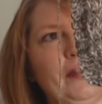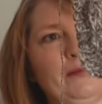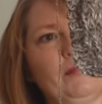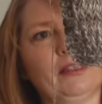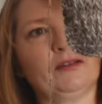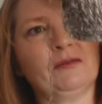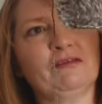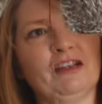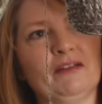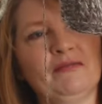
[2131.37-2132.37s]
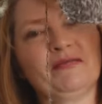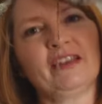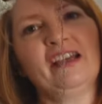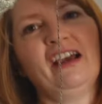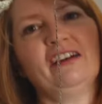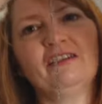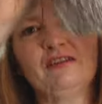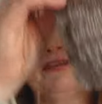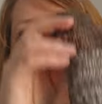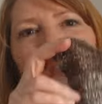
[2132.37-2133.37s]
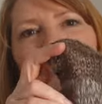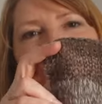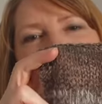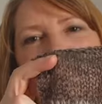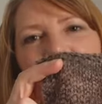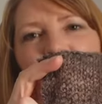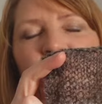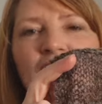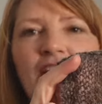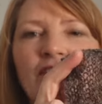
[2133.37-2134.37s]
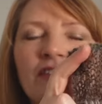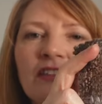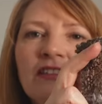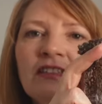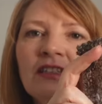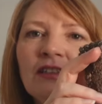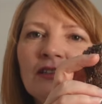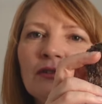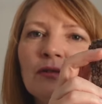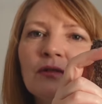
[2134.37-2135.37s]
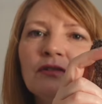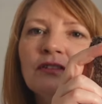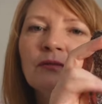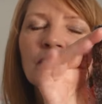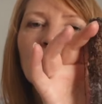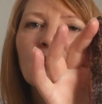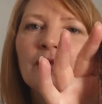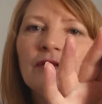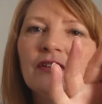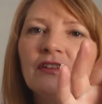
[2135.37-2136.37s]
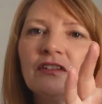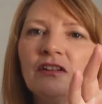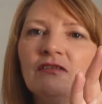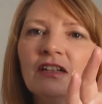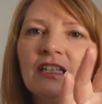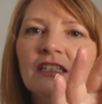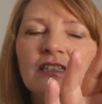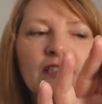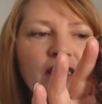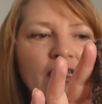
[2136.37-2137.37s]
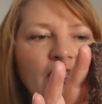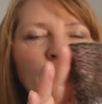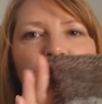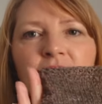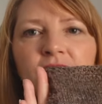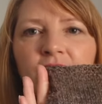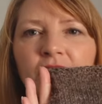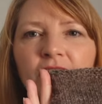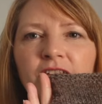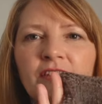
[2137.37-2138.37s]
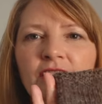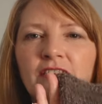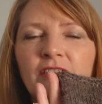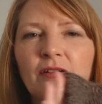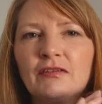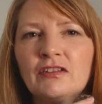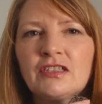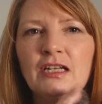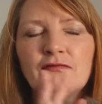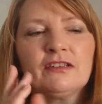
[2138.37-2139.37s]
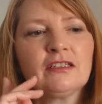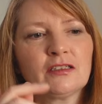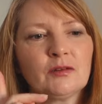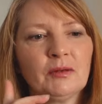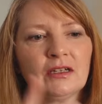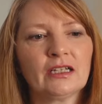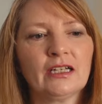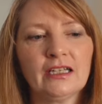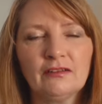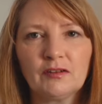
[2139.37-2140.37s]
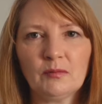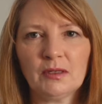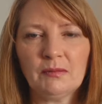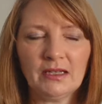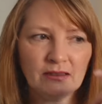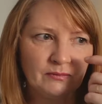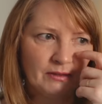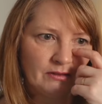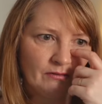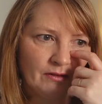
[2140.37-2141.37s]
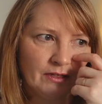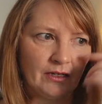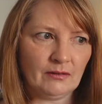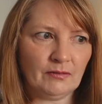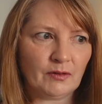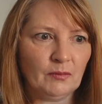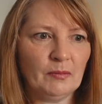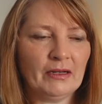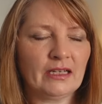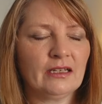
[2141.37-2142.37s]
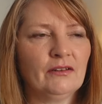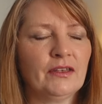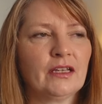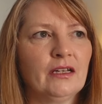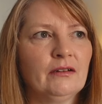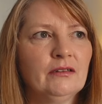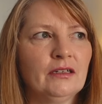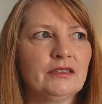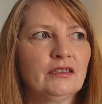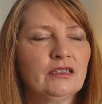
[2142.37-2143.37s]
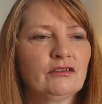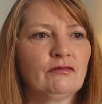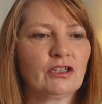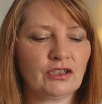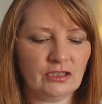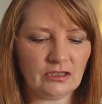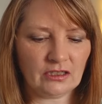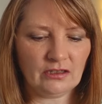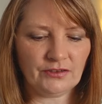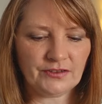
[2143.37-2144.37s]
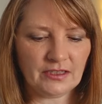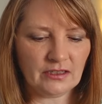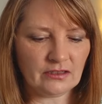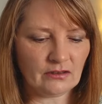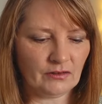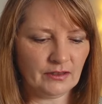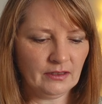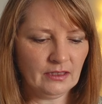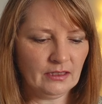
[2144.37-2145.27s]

that makes me feel, or if you think of anything else that I haven't considered, or just what your thoughts are generally. I mean, so, you know, I've got time for this to percolate. I've got my peak sweater on the go. I've got my blanket on the go. I don't need to rush into casting this on.